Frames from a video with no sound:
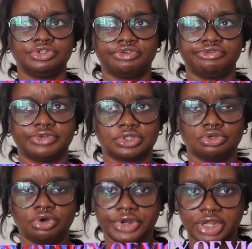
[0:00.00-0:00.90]
of
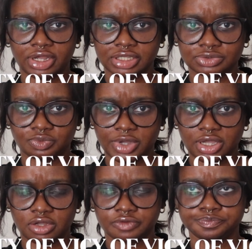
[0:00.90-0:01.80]
Victoria as
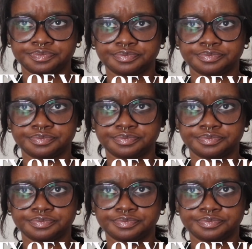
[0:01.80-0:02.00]
well.